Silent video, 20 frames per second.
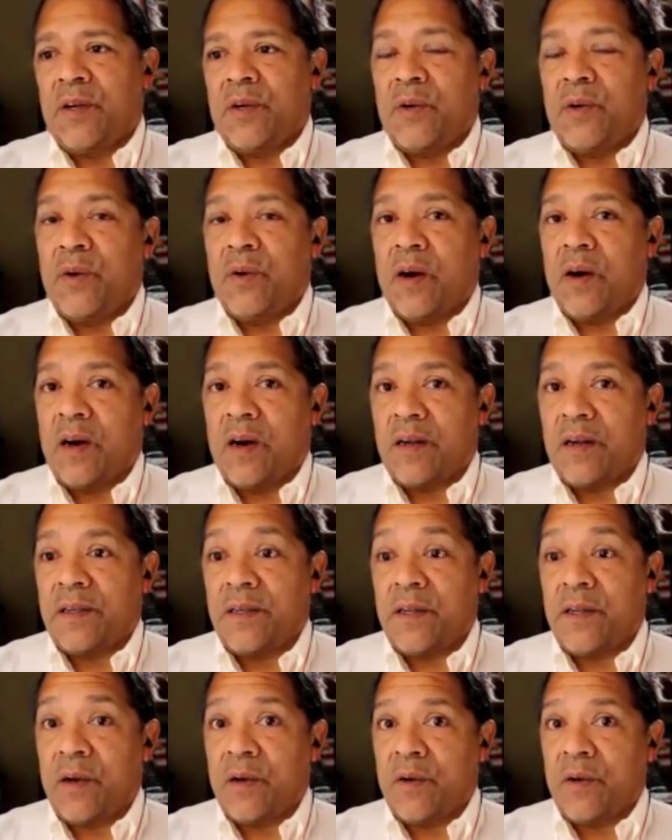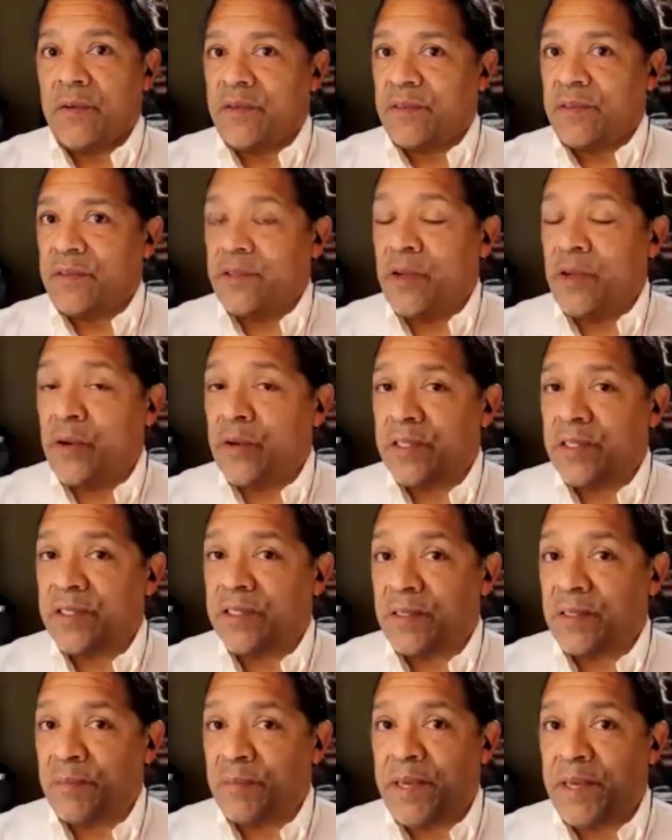who are, you notice
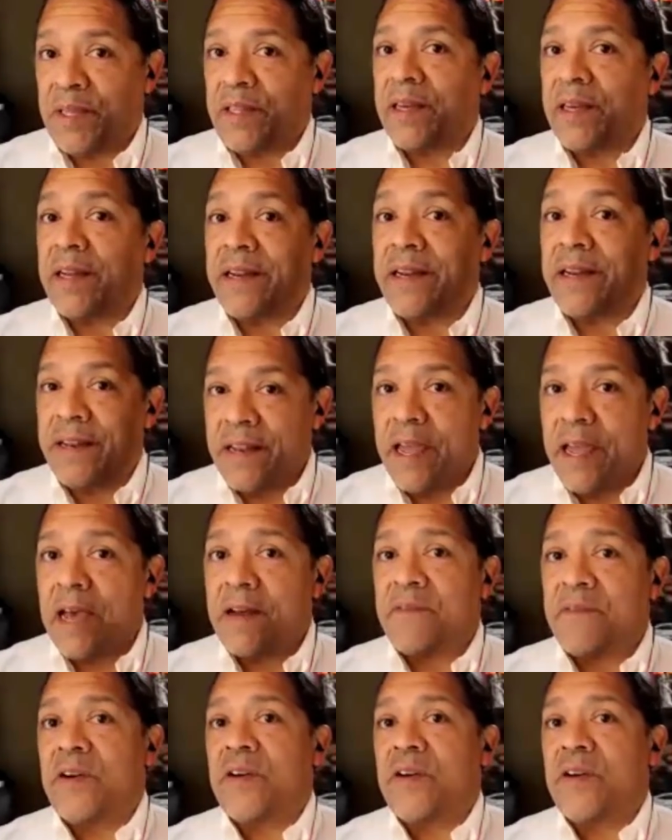that the media never